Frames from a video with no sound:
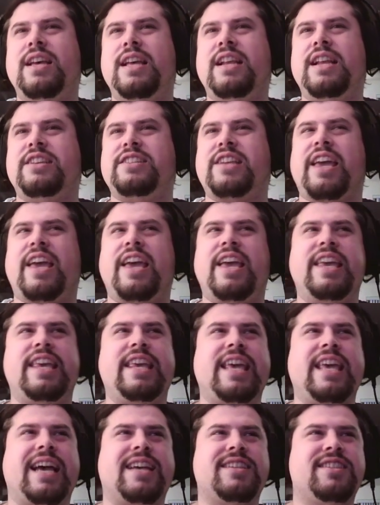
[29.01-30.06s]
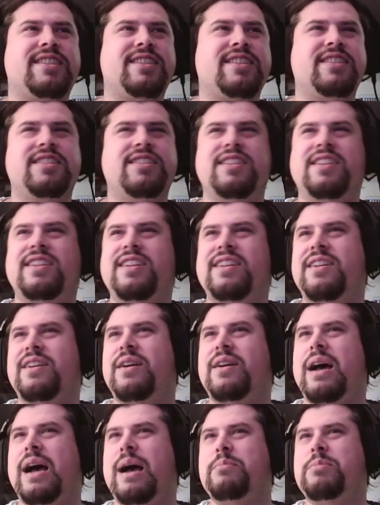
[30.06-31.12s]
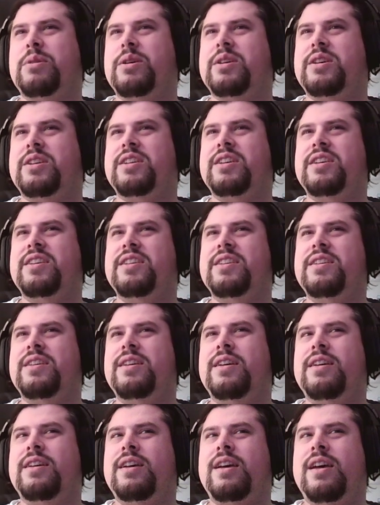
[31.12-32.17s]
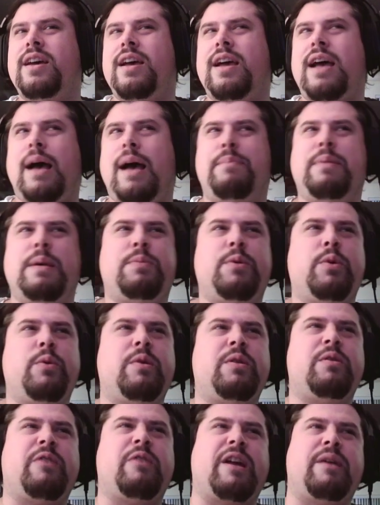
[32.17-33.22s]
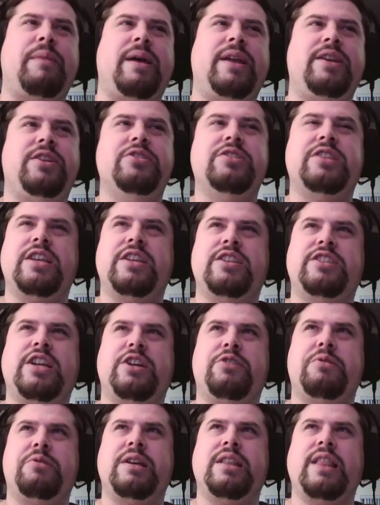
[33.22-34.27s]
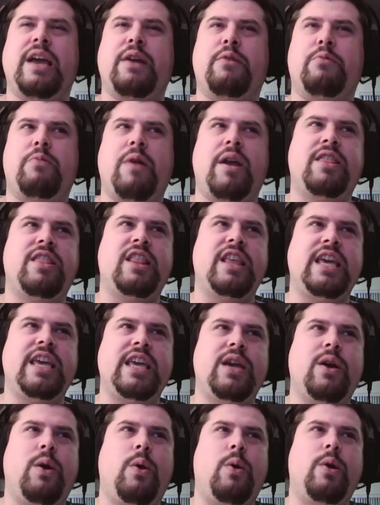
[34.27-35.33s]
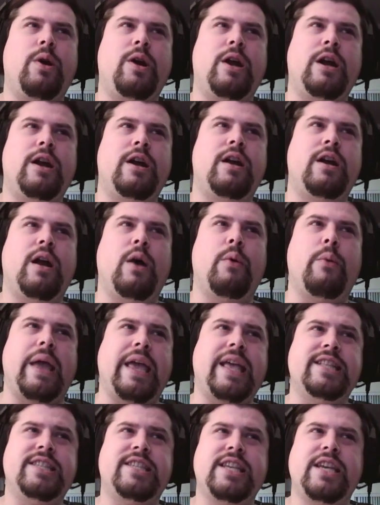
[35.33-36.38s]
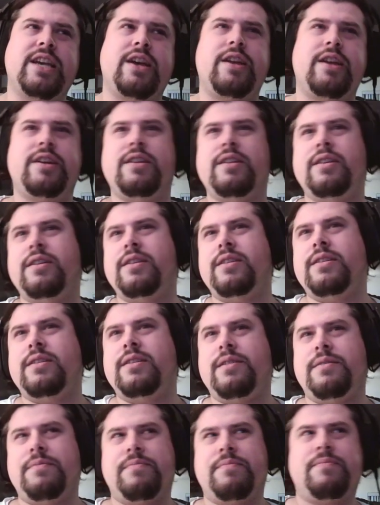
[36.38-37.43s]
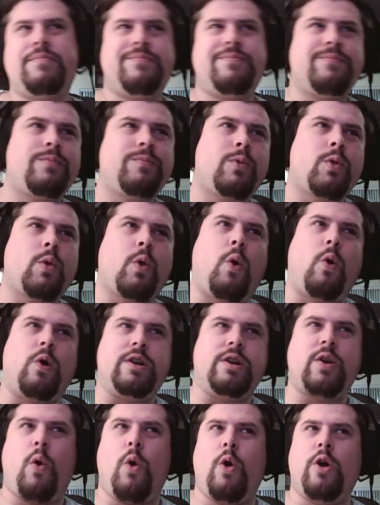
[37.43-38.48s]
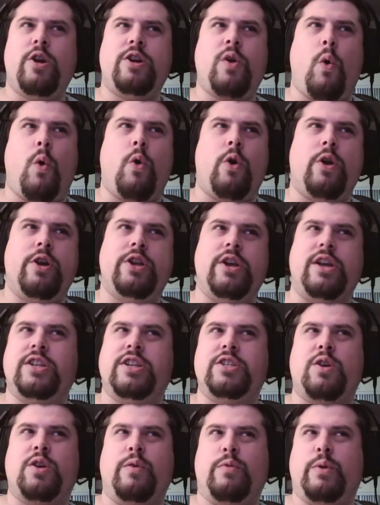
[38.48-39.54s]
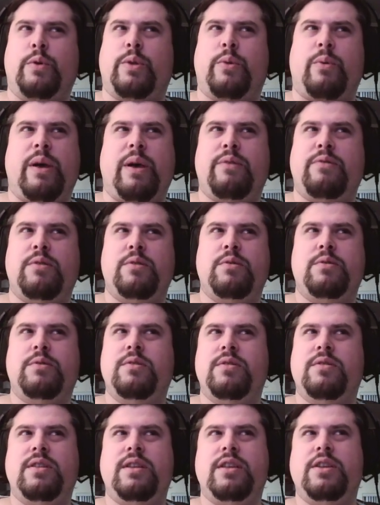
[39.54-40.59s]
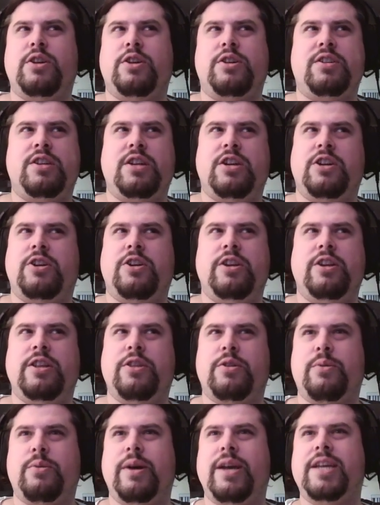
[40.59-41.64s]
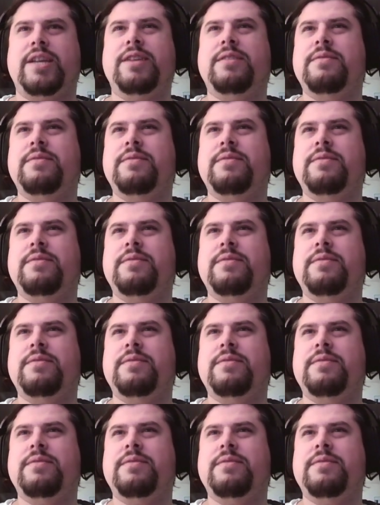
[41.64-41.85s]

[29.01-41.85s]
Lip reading: I was like, yes, I'm good. People would recommend using generally like Rudley or Awakened Xeon. Or you could just go with a waifu. You're good either way.